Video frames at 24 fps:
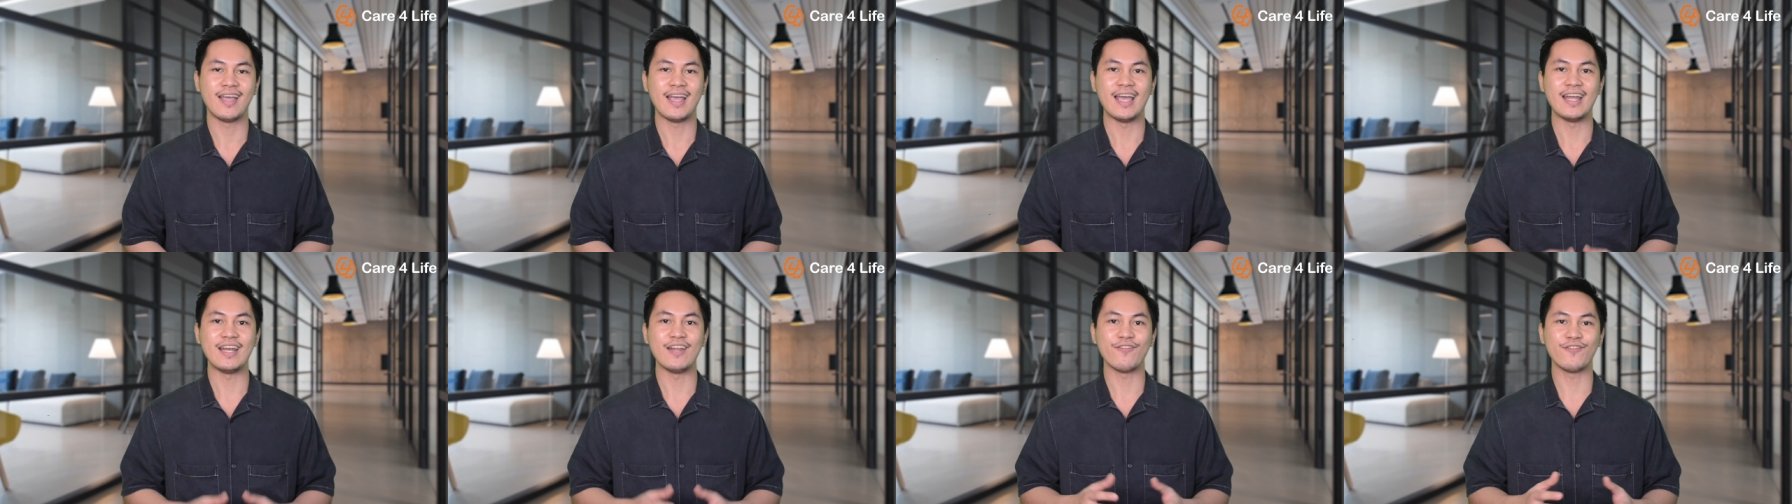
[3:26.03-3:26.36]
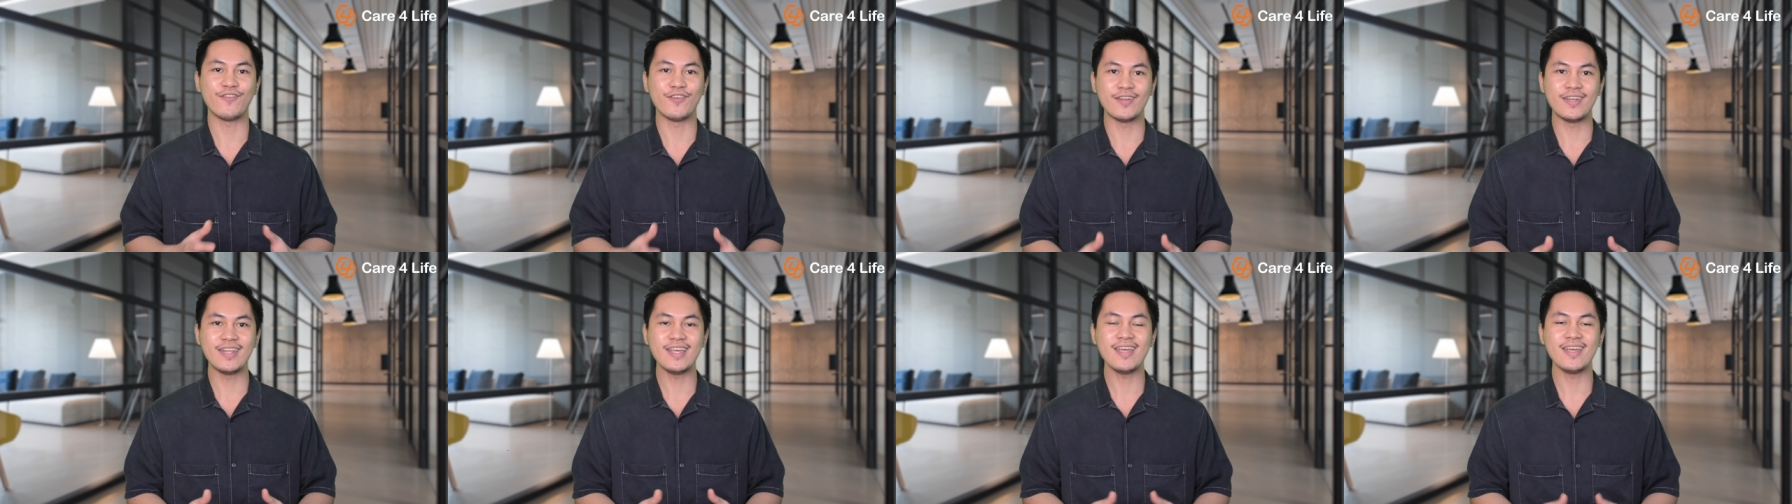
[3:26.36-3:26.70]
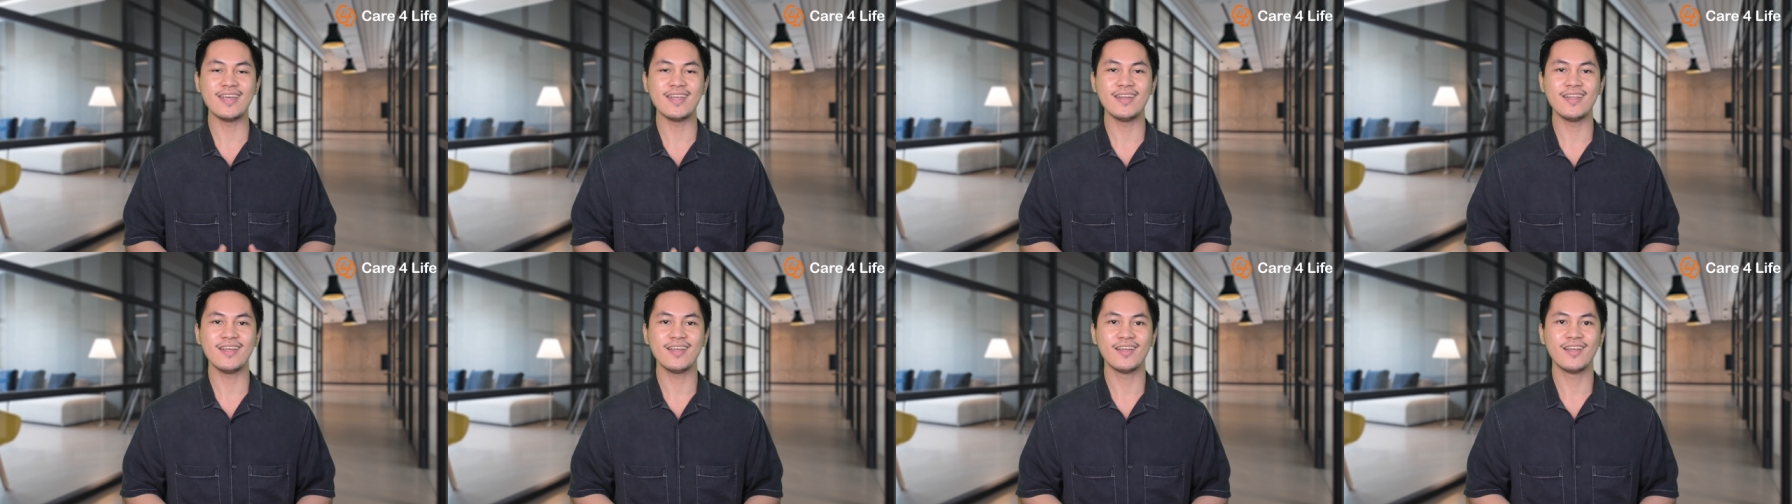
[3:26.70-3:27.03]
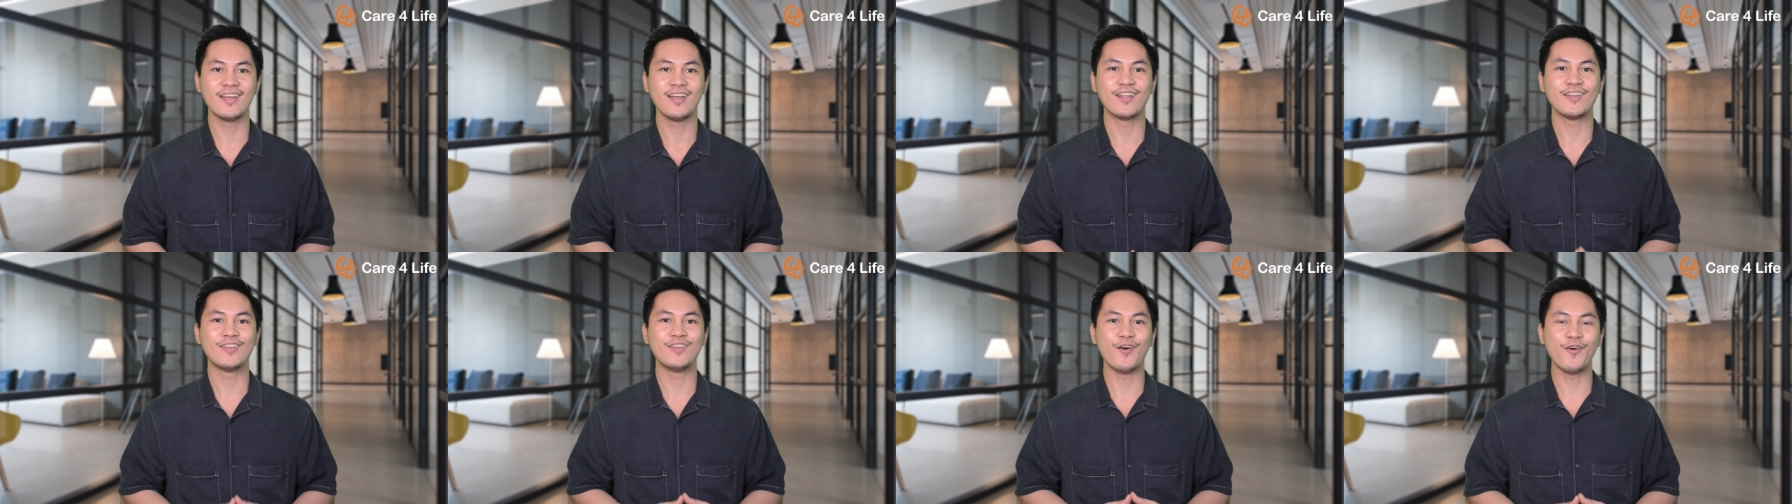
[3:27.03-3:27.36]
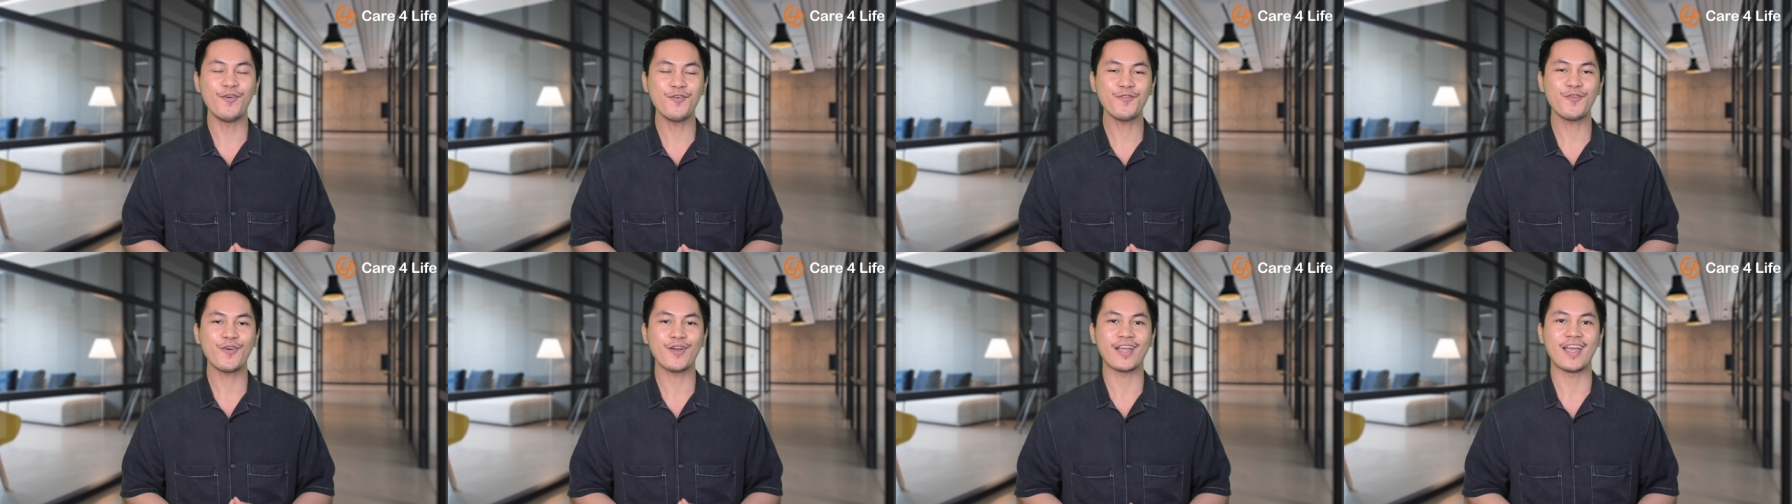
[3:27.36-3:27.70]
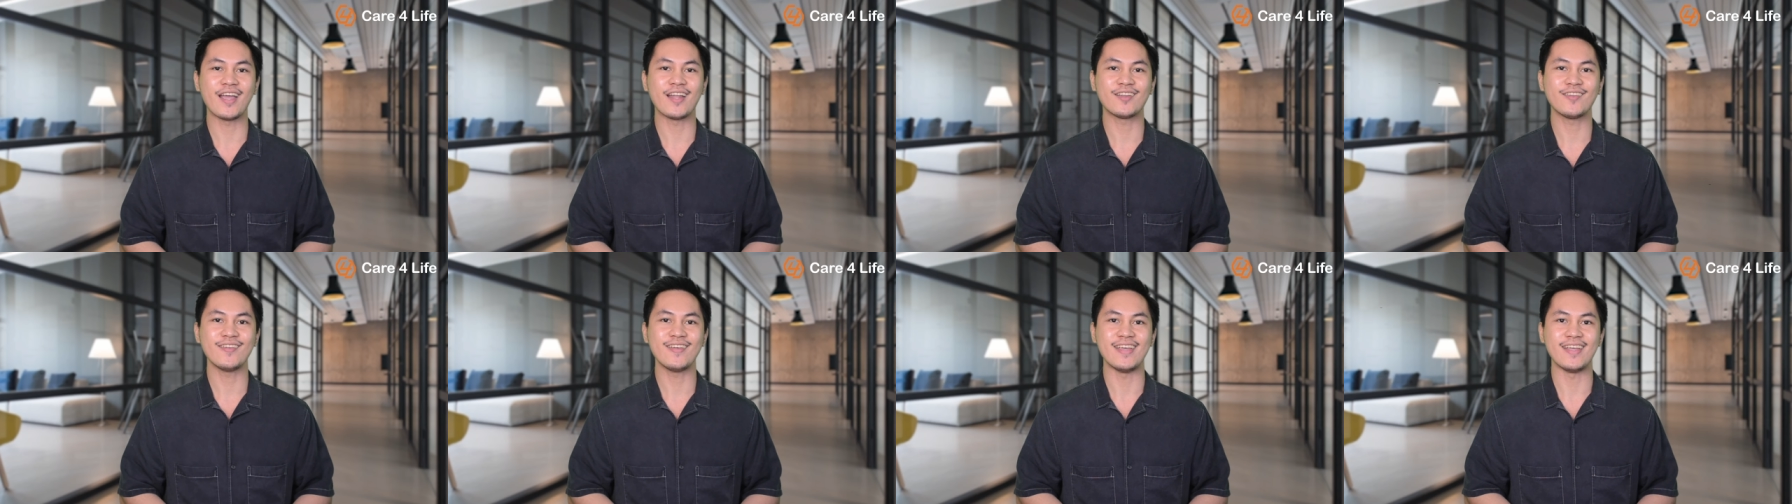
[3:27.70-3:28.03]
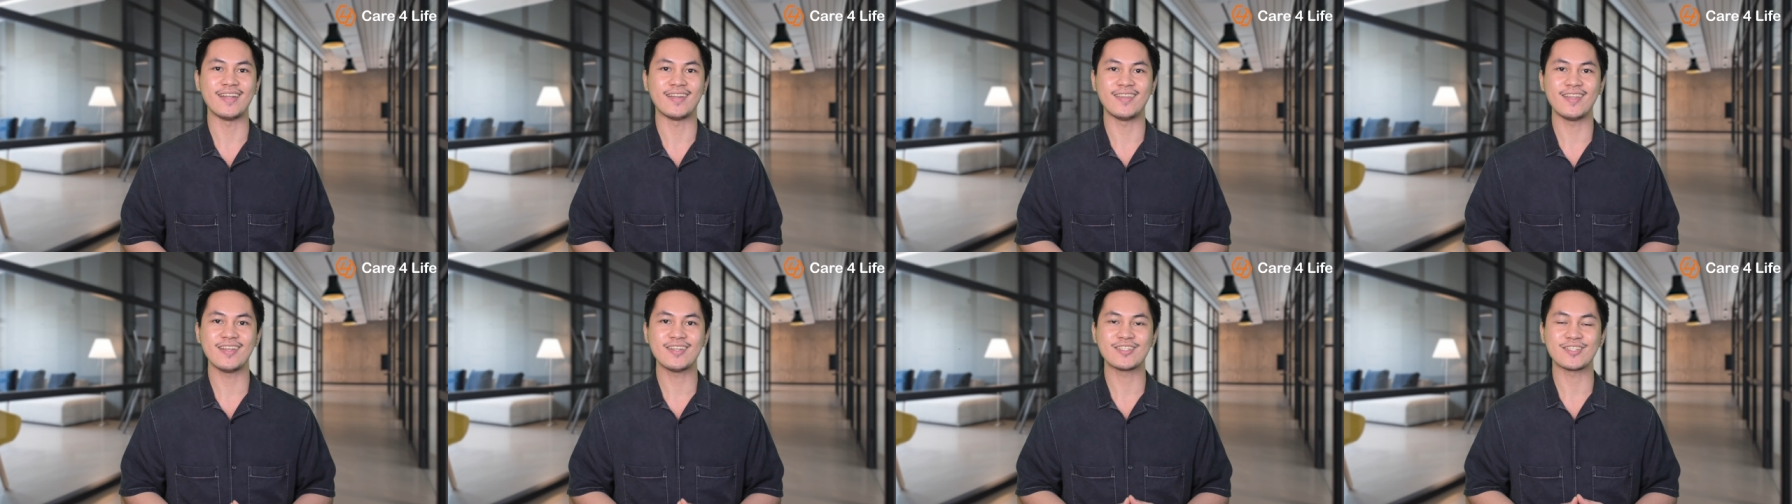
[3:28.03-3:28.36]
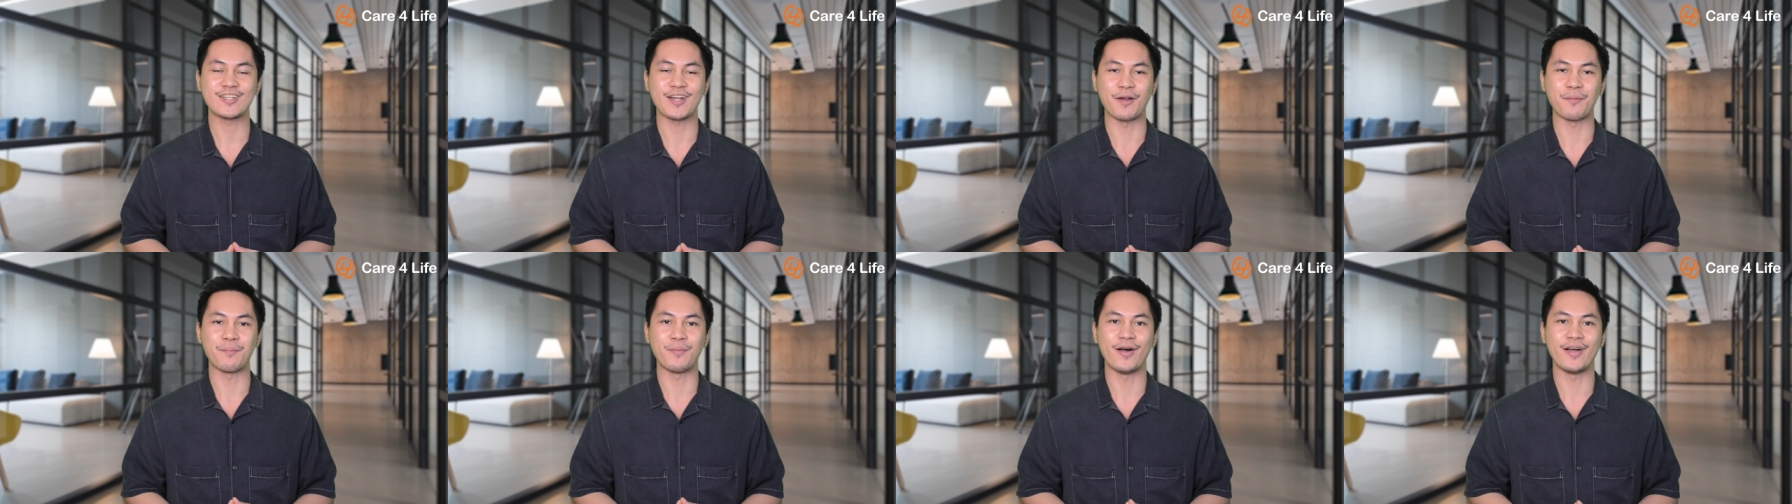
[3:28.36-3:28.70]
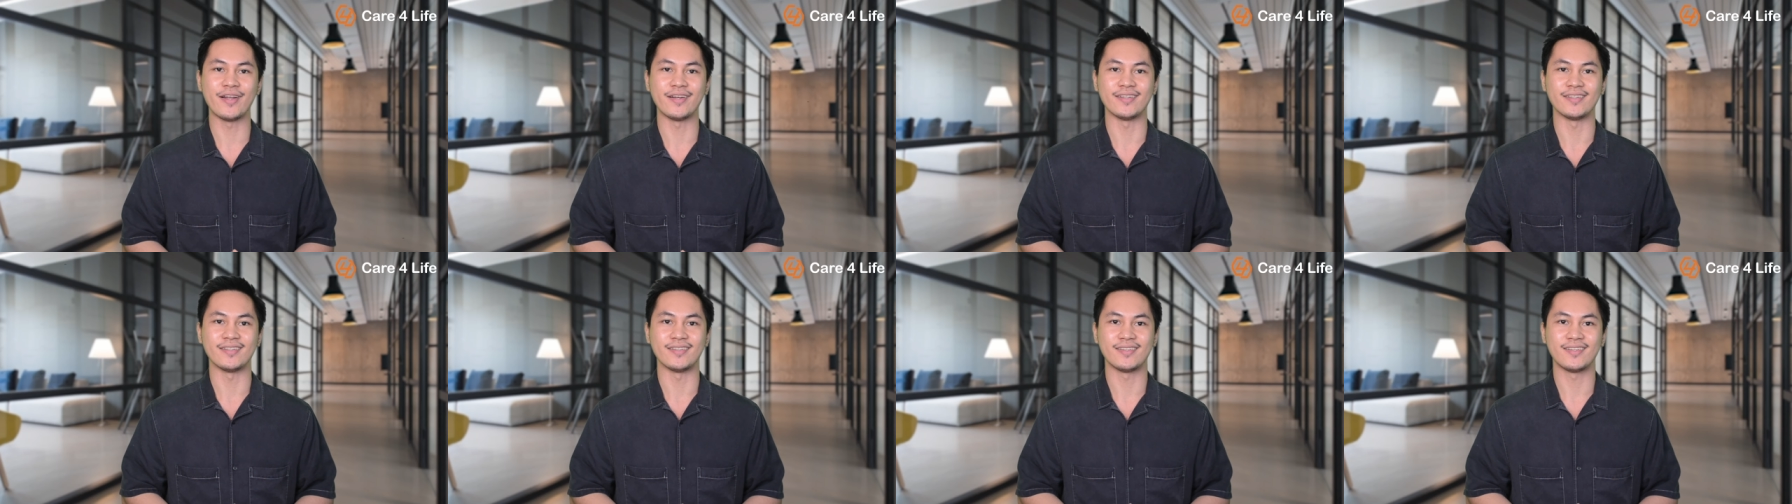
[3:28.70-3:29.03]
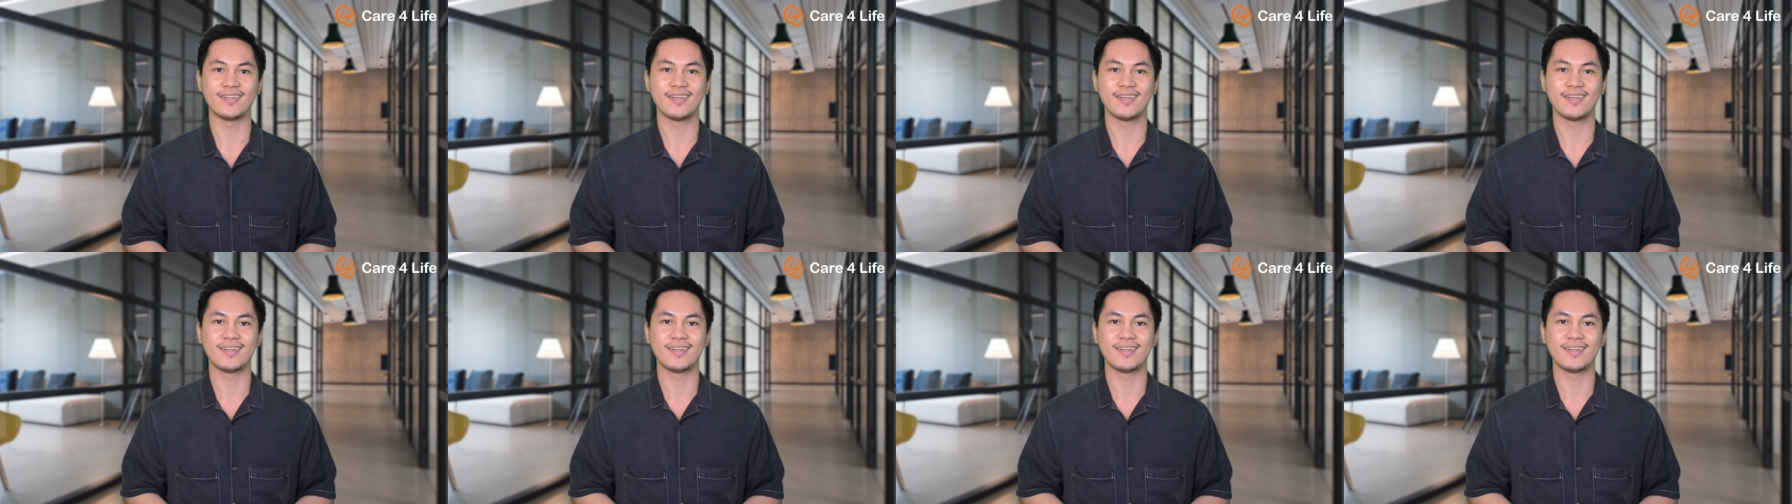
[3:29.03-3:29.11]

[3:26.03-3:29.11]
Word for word: And if you did, don't forget to hit that share button.